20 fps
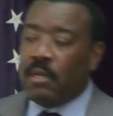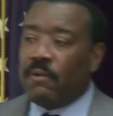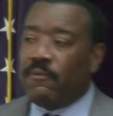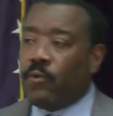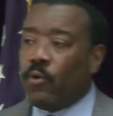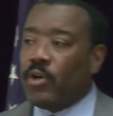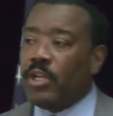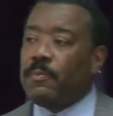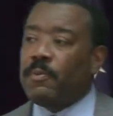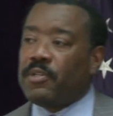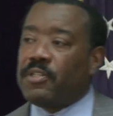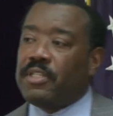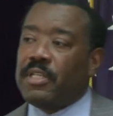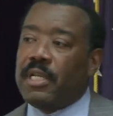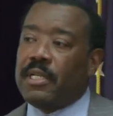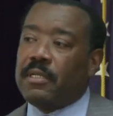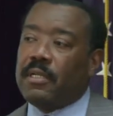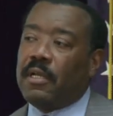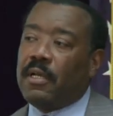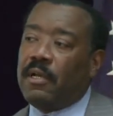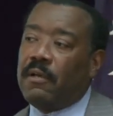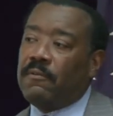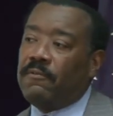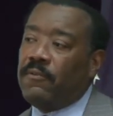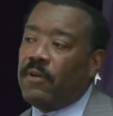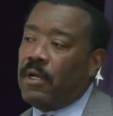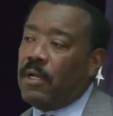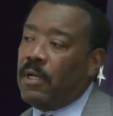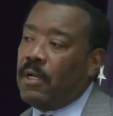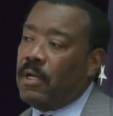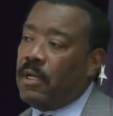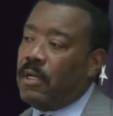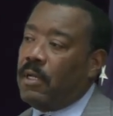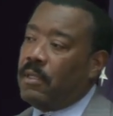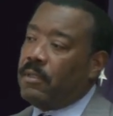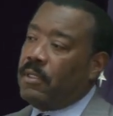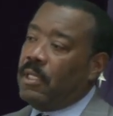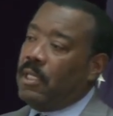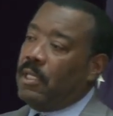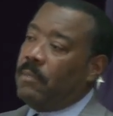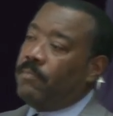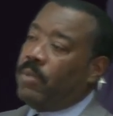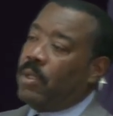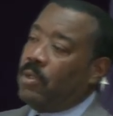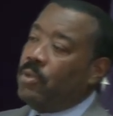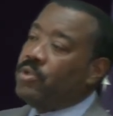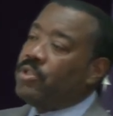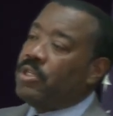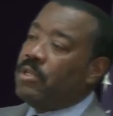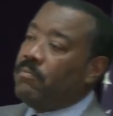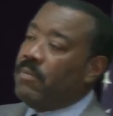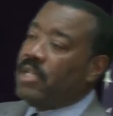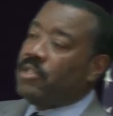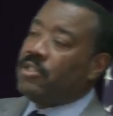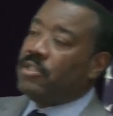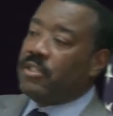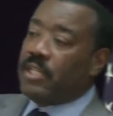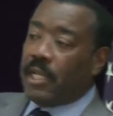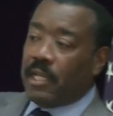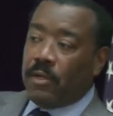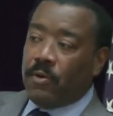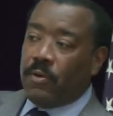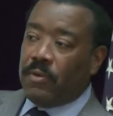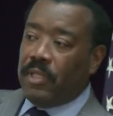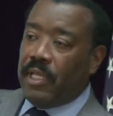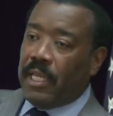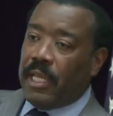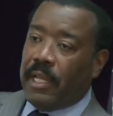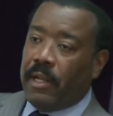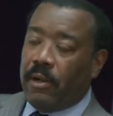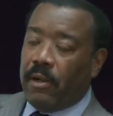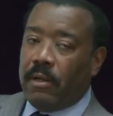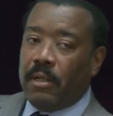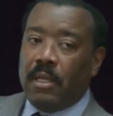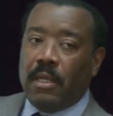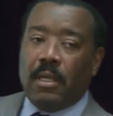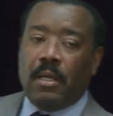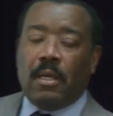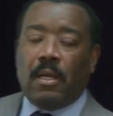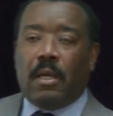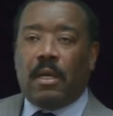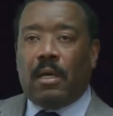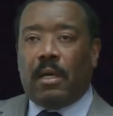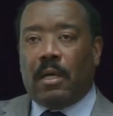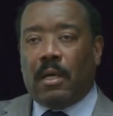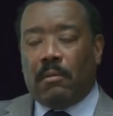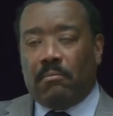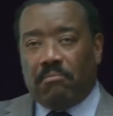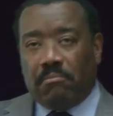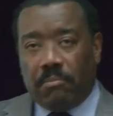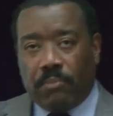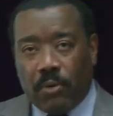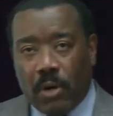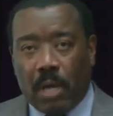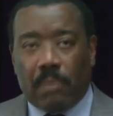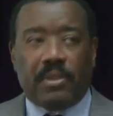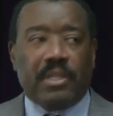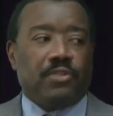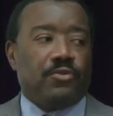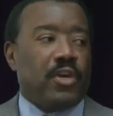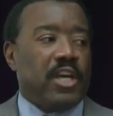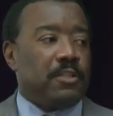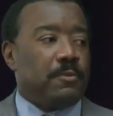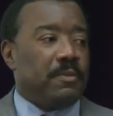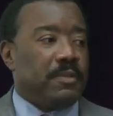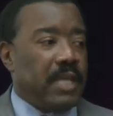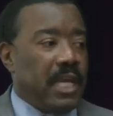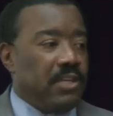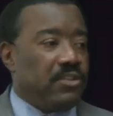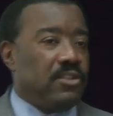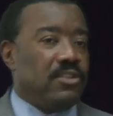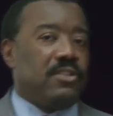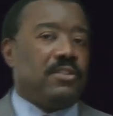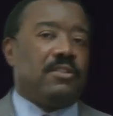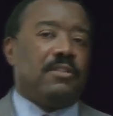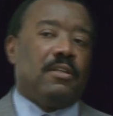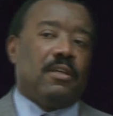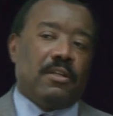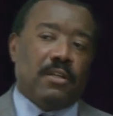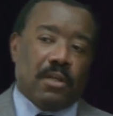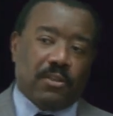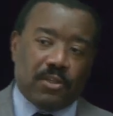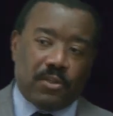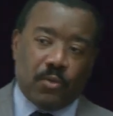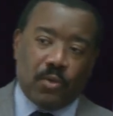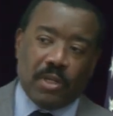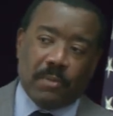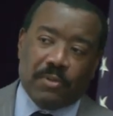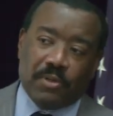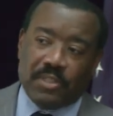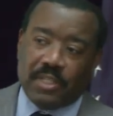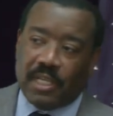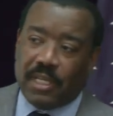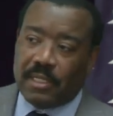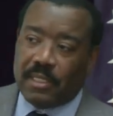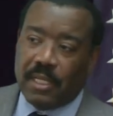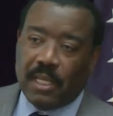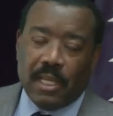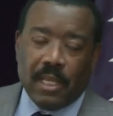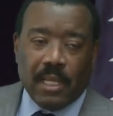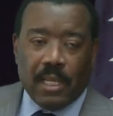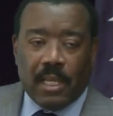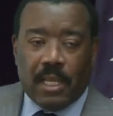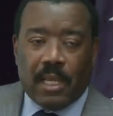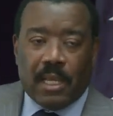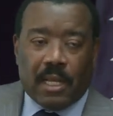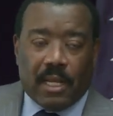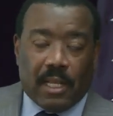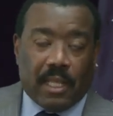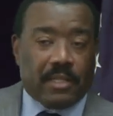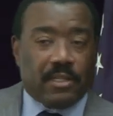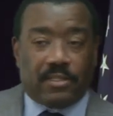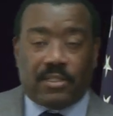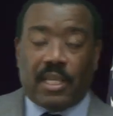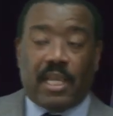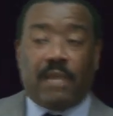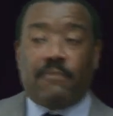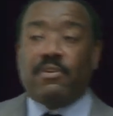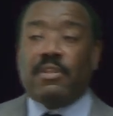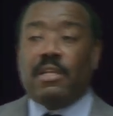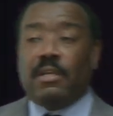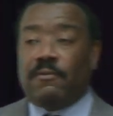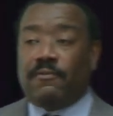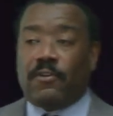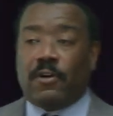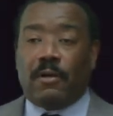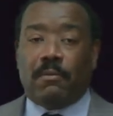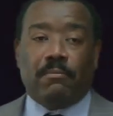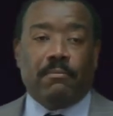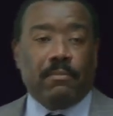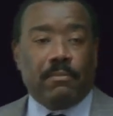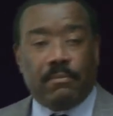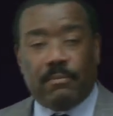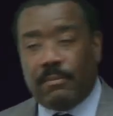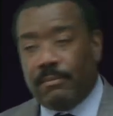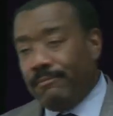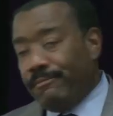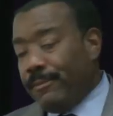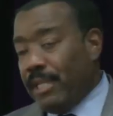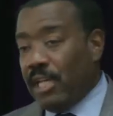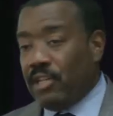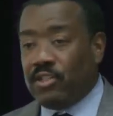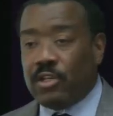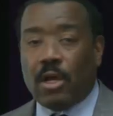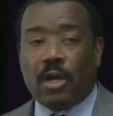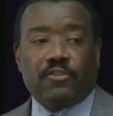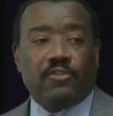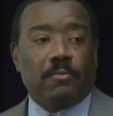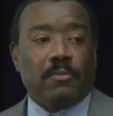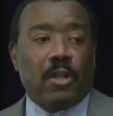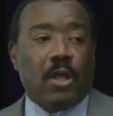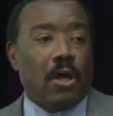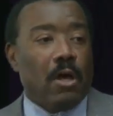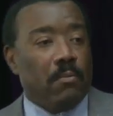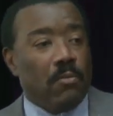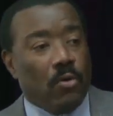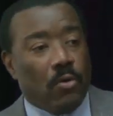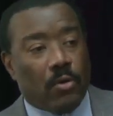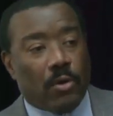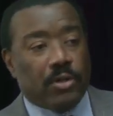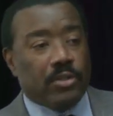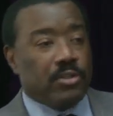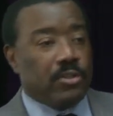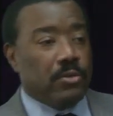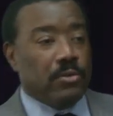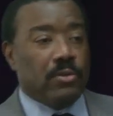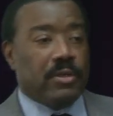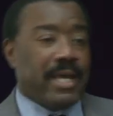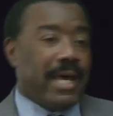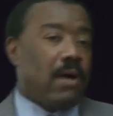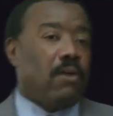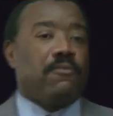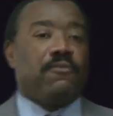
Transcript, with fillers: 40% of uh, the pollution emissions that go in the air. Um, probably is another 20%, and I like to say everything from the exhaust from lawnmowers to cow